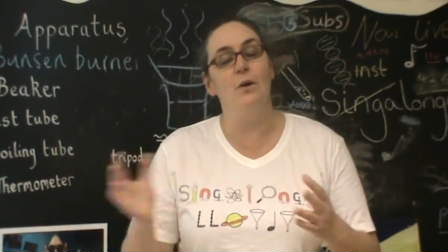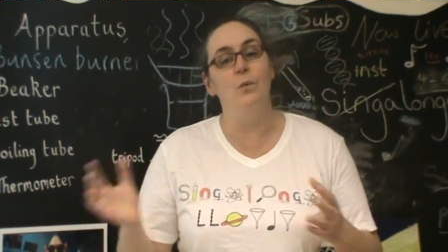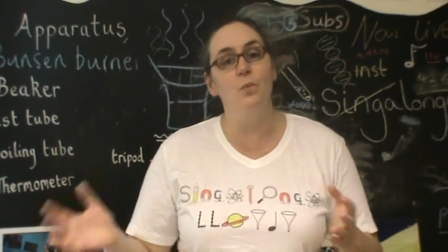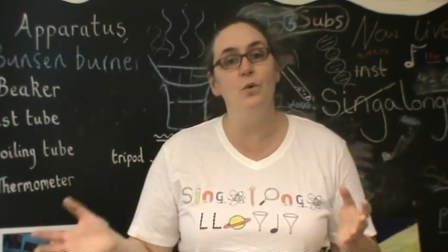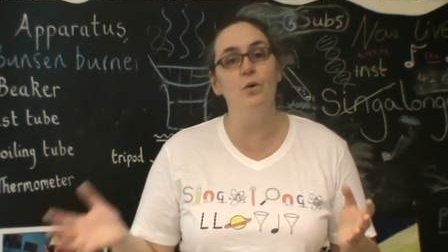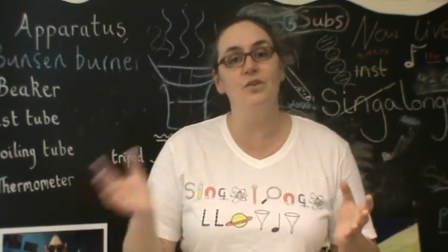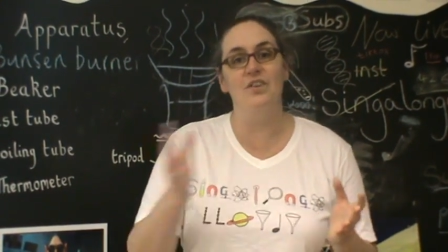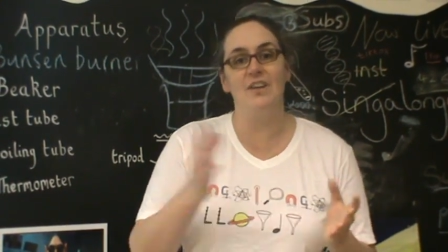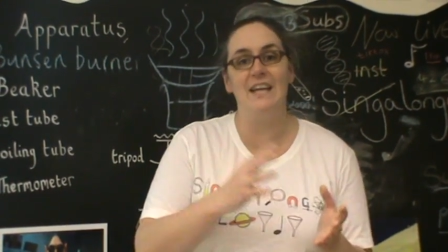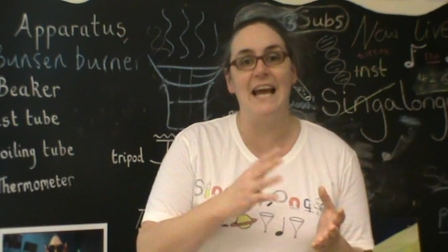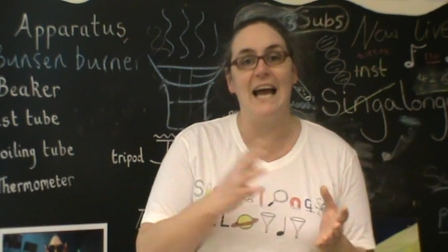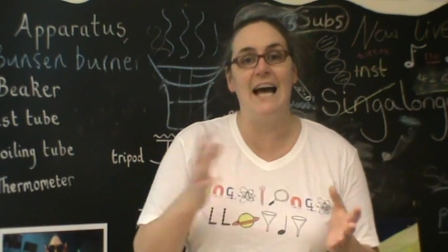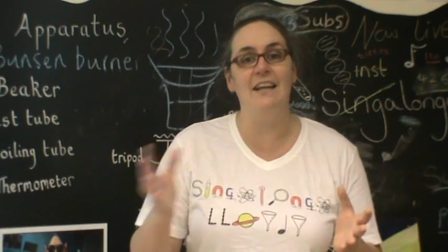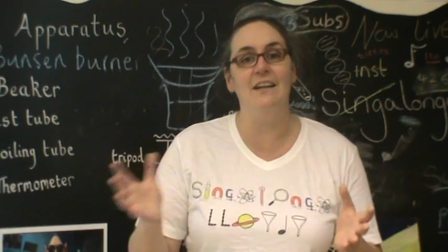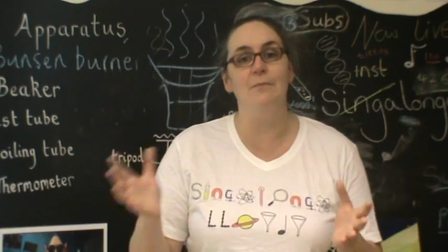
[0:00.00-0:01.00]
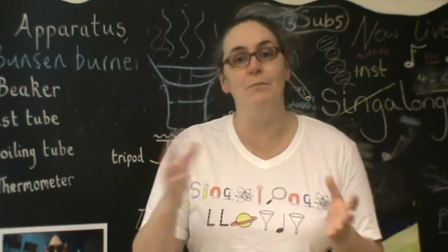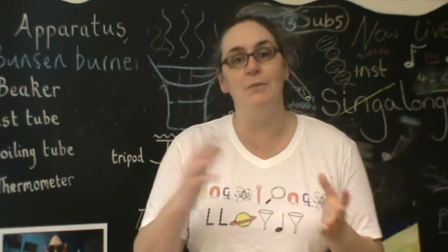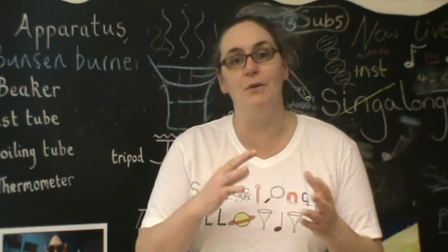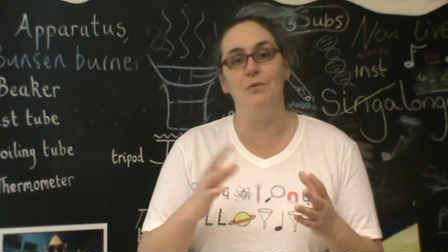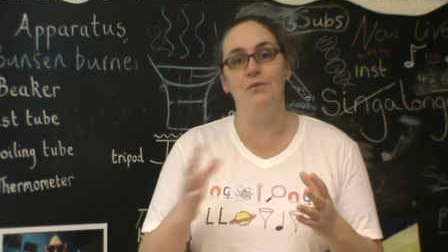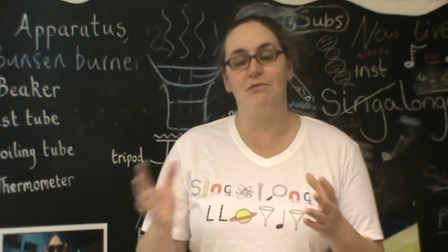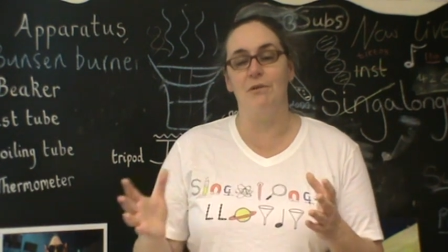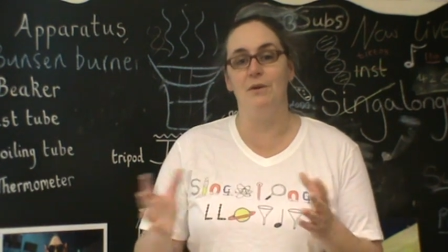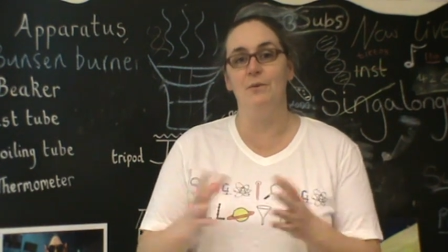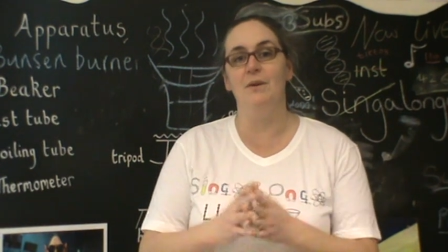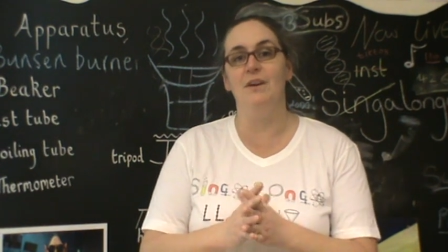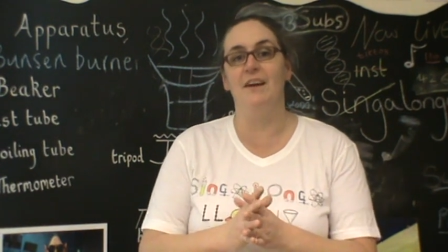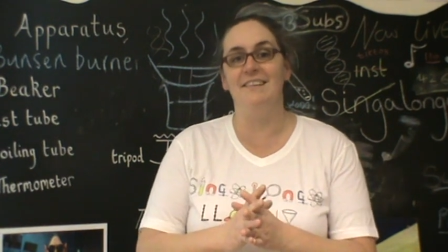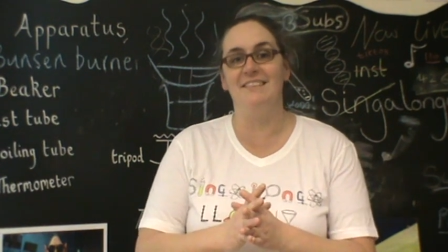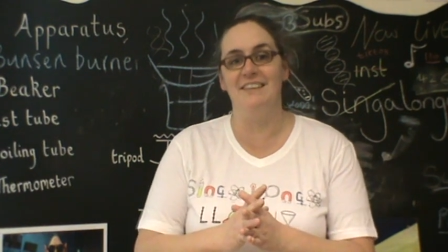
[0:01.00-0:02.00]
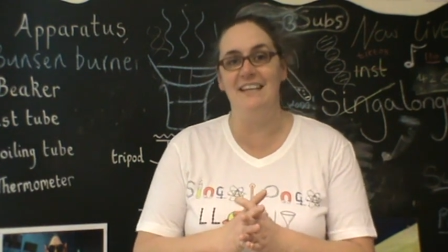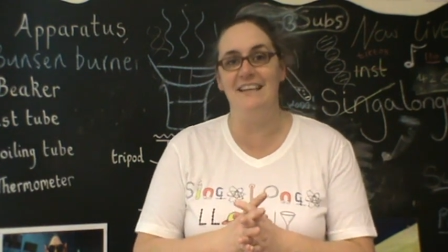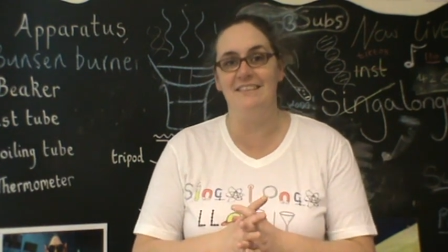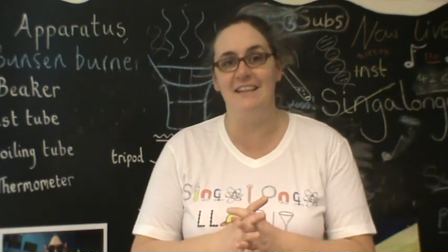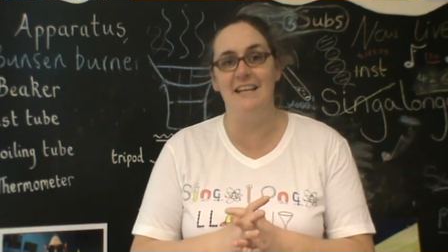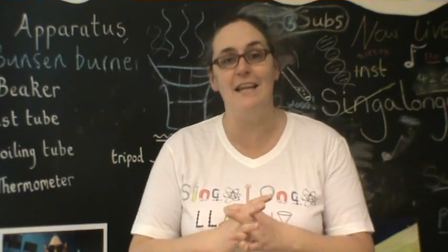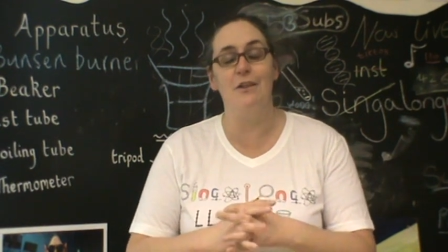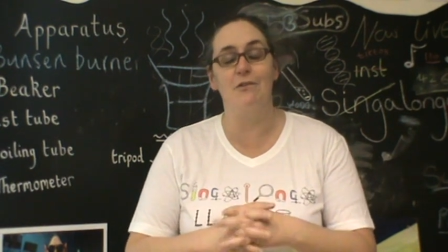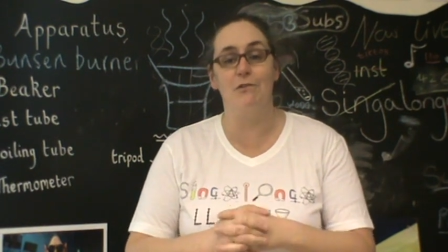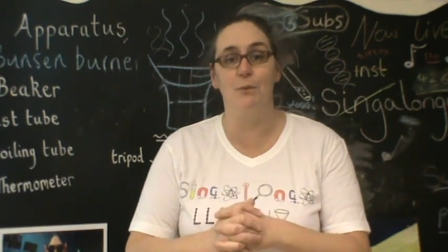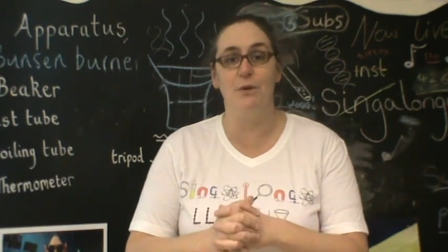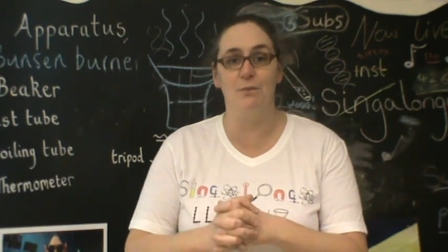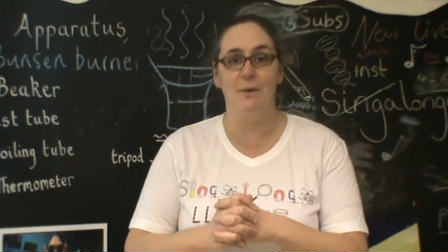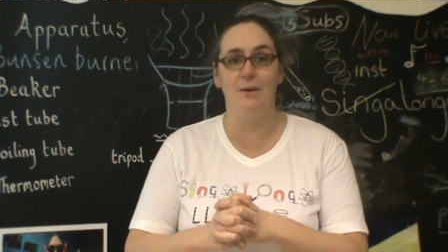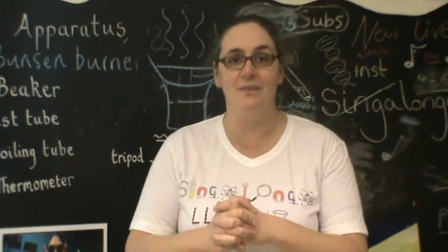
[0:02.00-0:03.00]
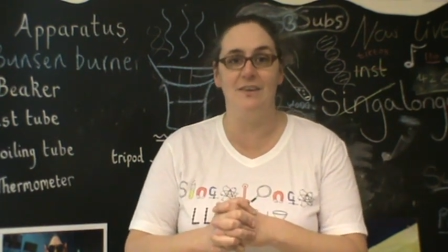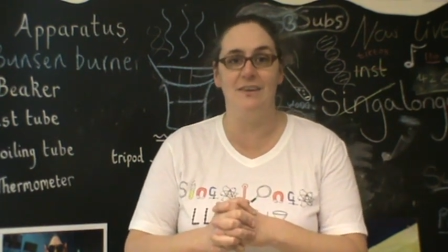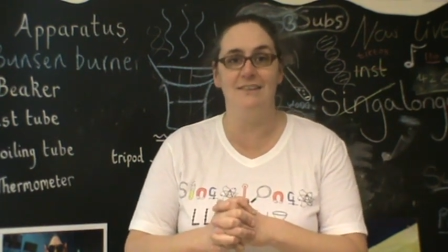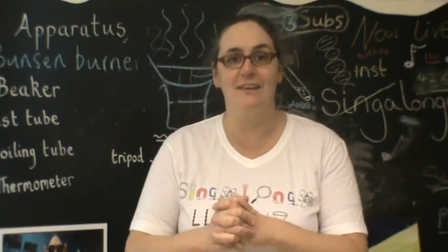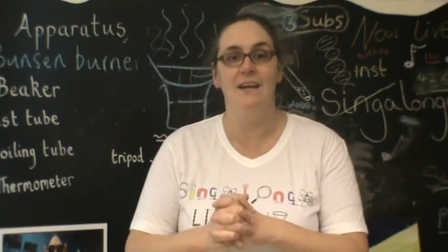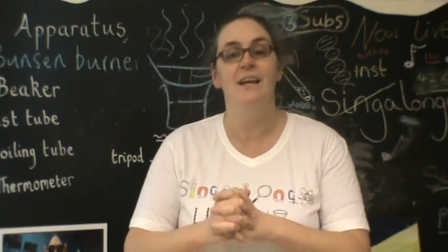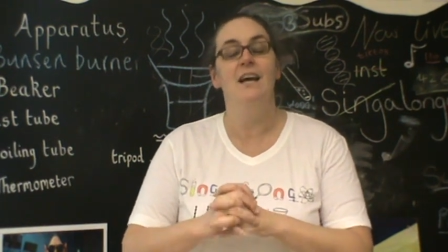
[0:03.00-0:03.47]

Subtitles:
Water can move through nice and easily through osmosis.